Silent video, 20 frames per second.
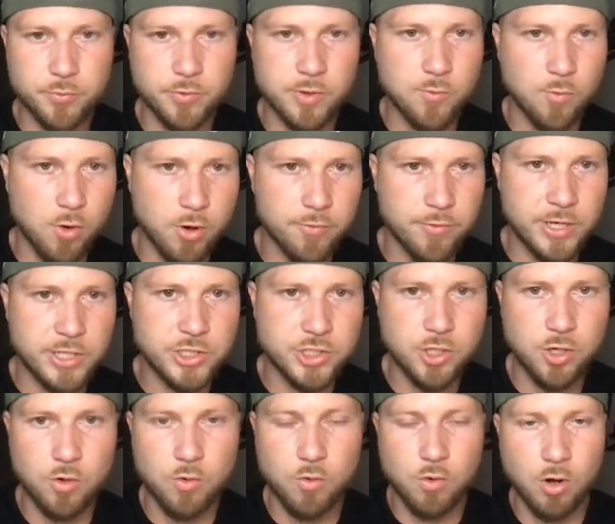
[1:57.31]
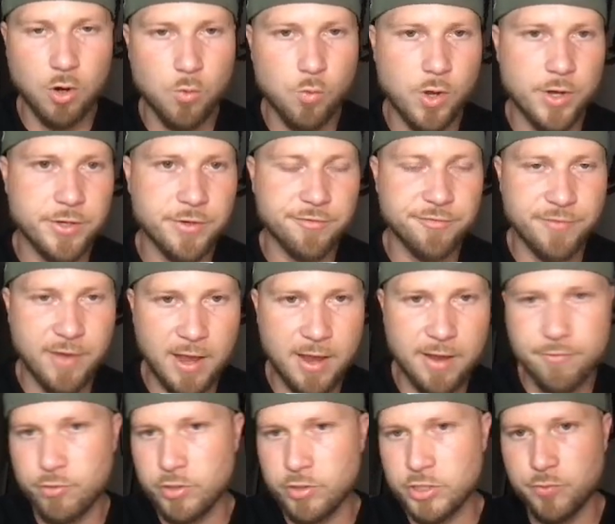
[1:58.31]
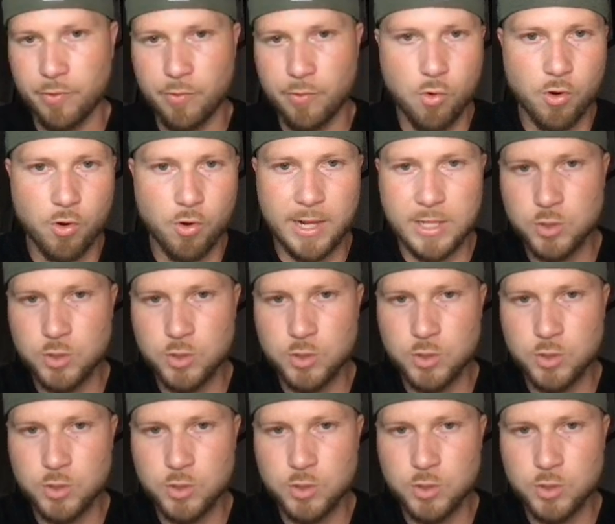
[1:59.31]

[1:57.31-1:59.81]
to reward ratio or a 1-to-5 risk to reward.